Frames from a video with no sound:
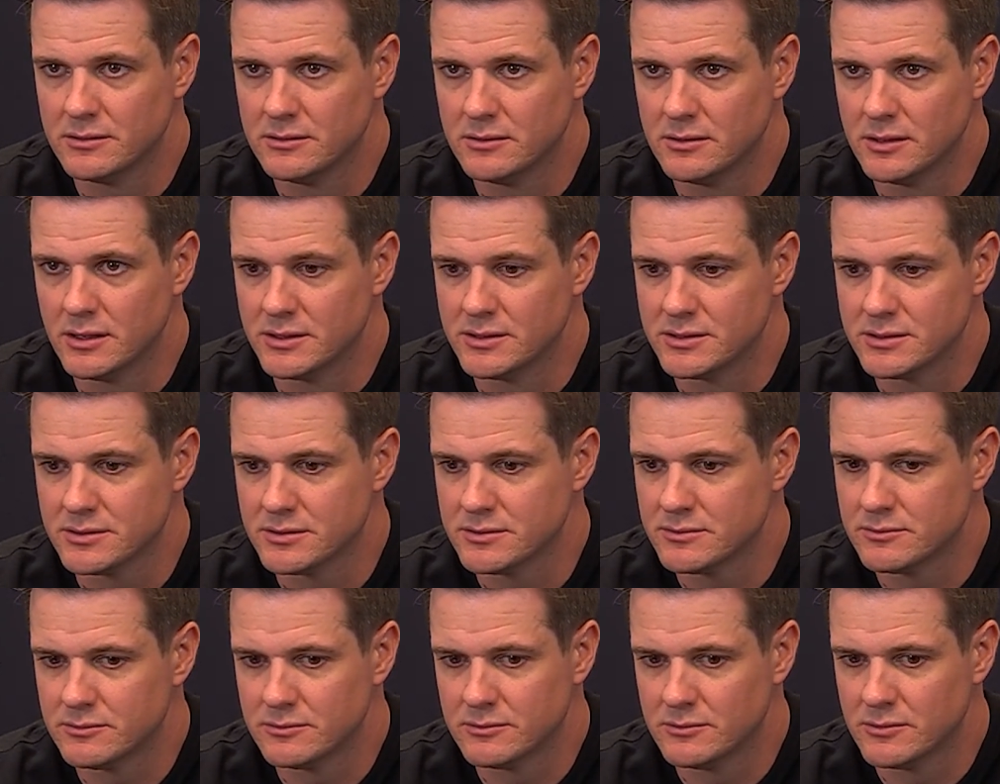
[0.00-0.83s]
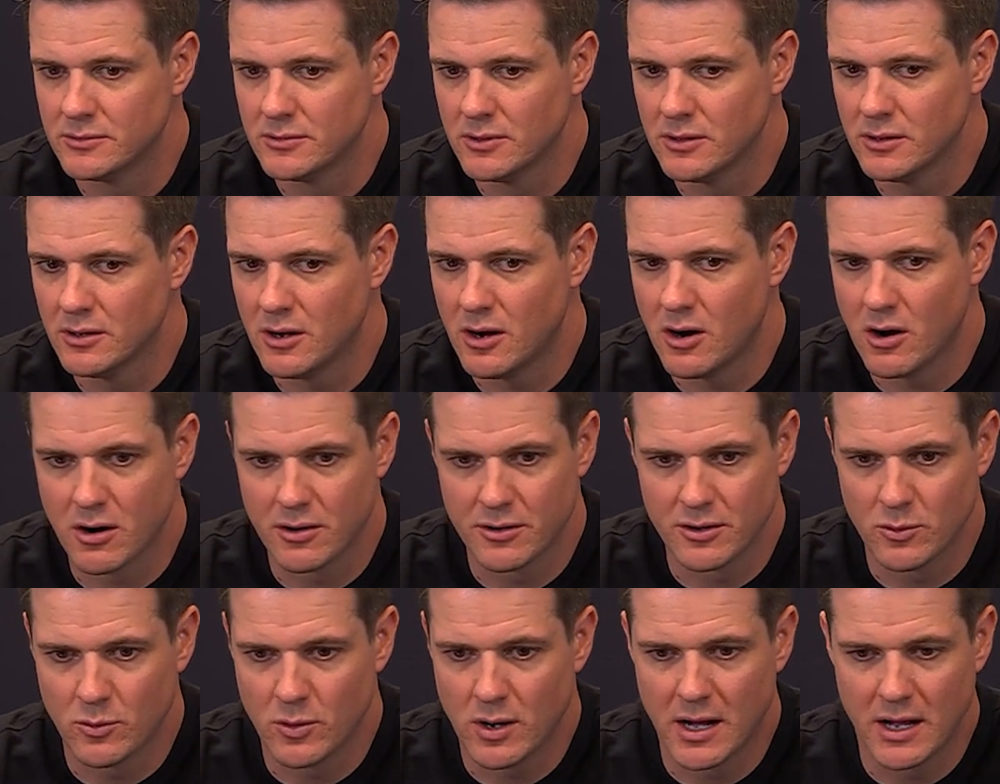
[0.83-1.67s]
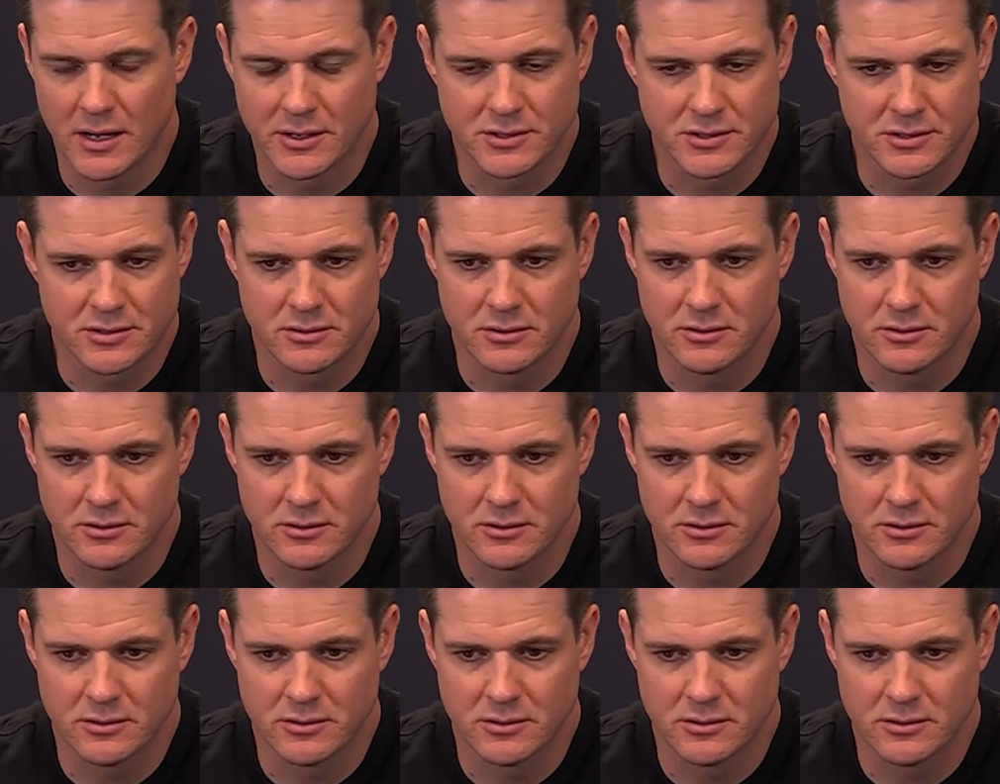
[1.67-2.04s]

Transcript: it's hard to watch.